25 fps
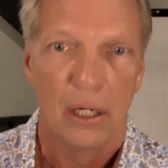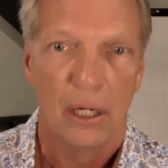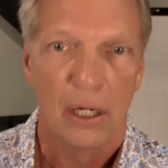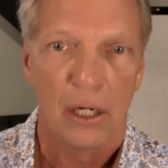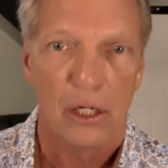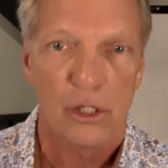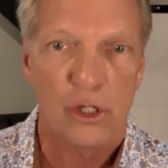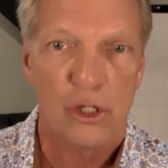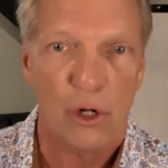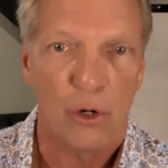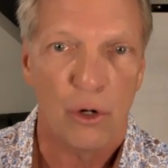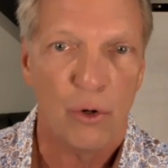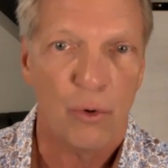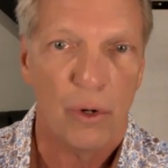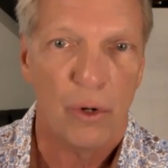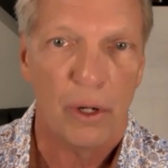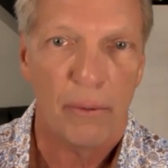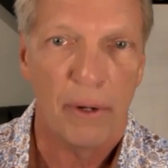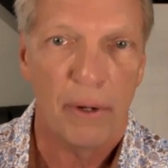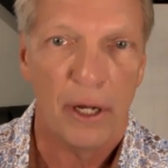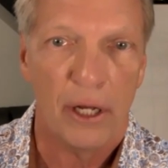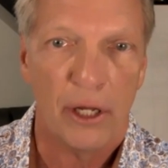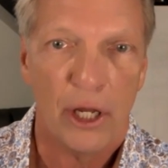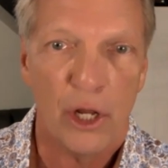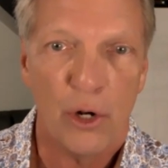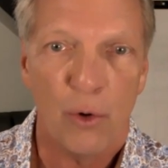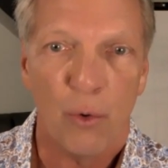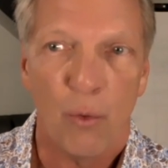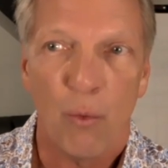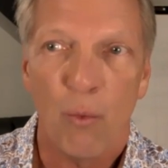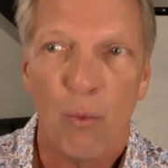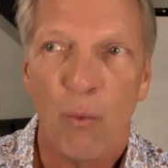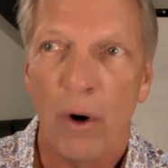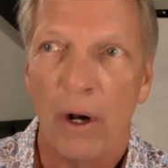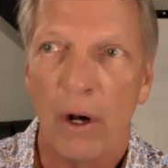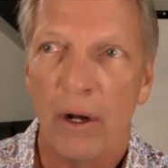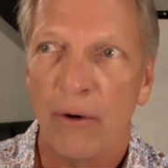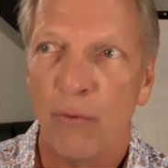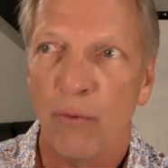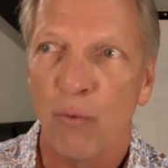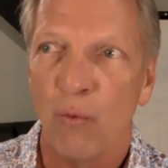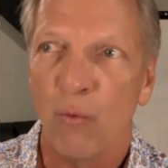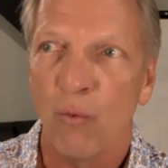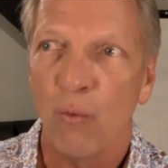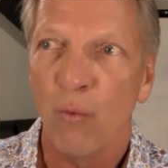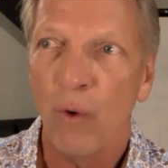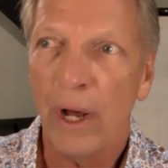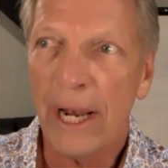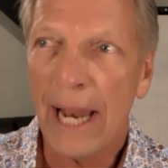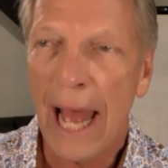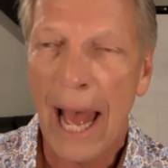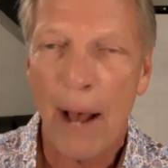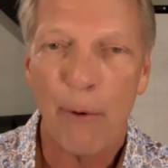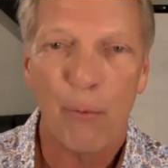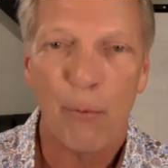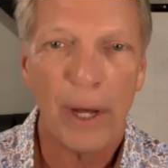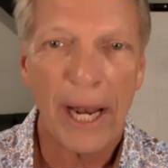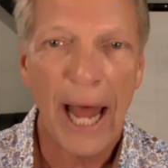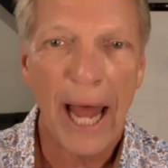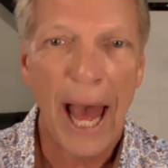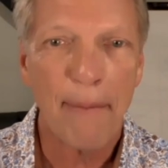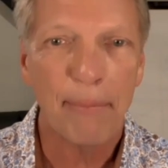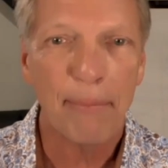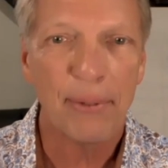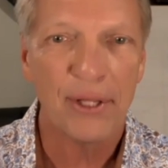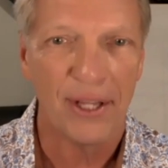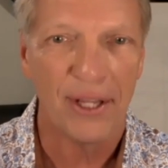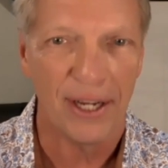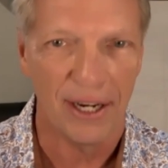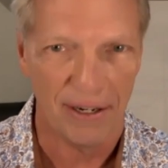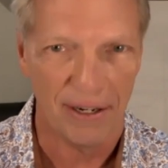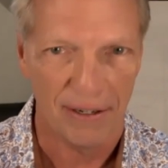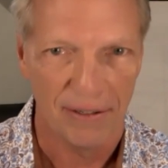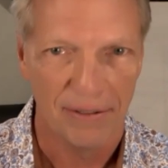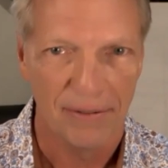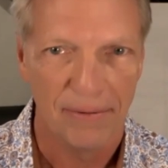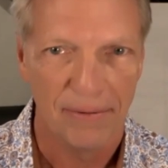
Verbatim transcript: So, you know, what, ha what happened there?